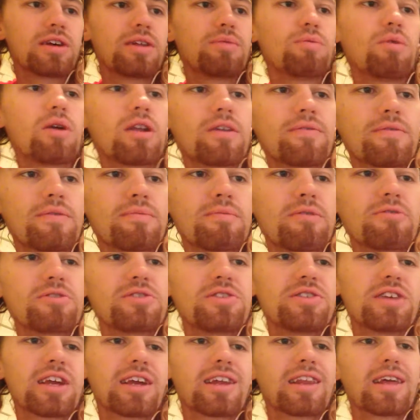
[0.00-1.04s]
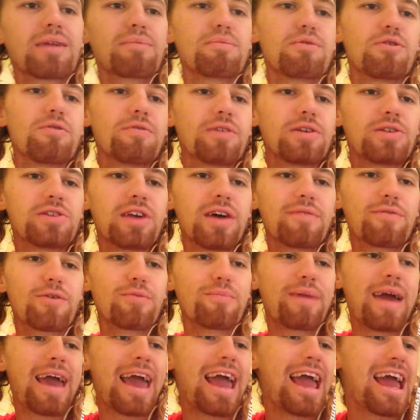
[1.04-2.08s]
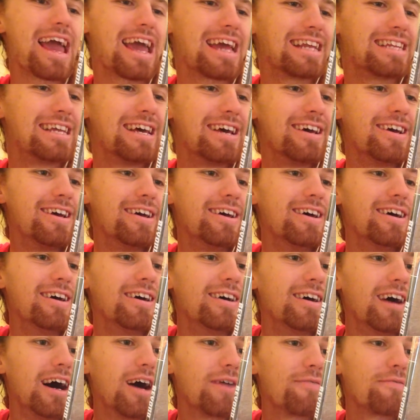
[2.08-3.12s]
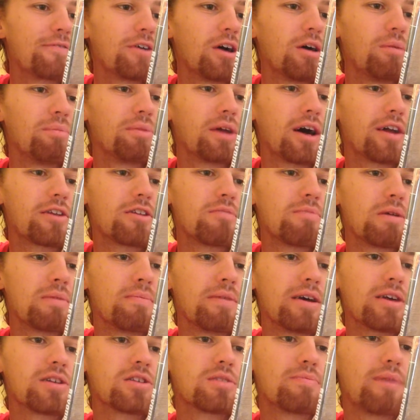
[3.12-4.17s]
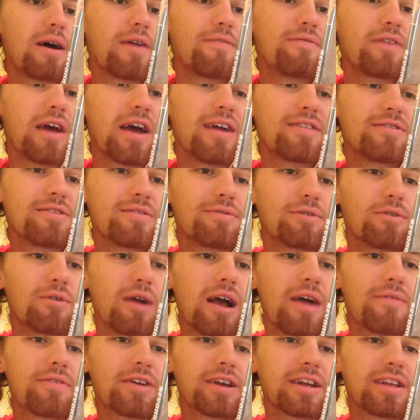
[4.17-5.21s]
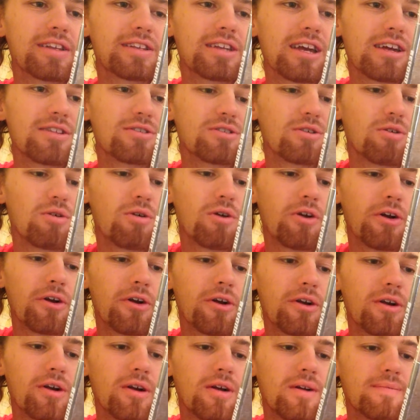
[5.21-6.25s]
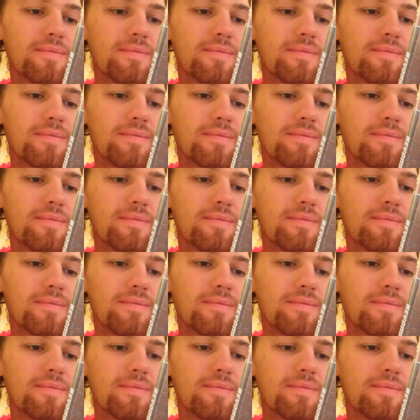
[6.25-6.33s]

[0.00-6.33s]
said one of the most sickening movies ever made. A film not to be missed by fans of graphic, intense horror.